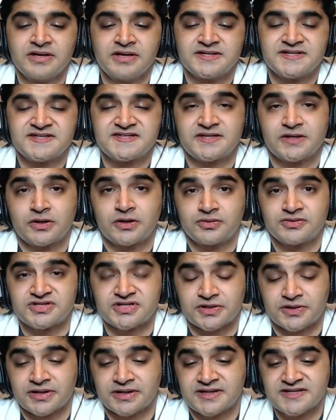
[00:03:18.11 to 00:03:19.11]
So
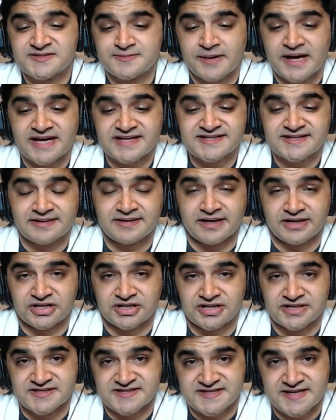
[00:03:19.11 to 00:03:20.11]
during this past
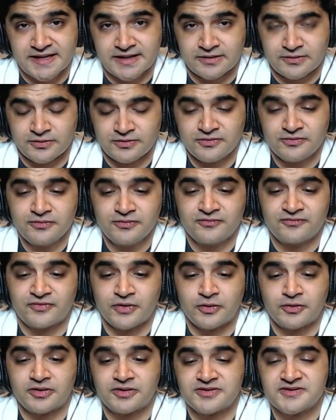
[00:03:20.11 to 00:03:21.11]
election cycle,
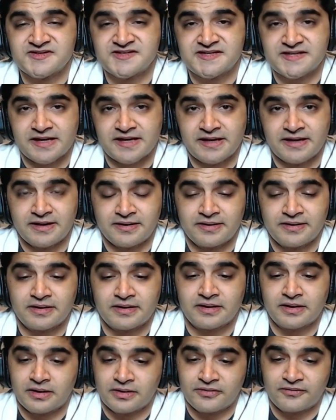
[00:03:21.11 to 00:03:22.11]
voters in
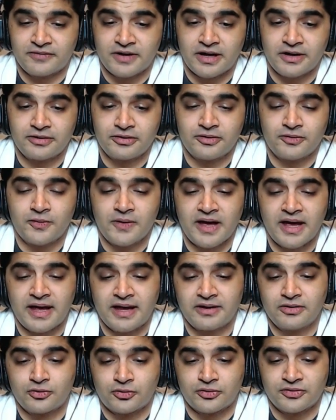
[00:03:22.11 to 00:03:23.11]
Colorado
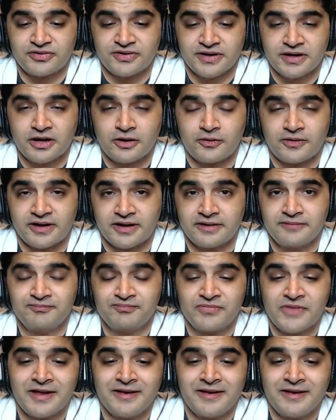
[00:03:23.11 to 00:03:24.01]
and North Dakota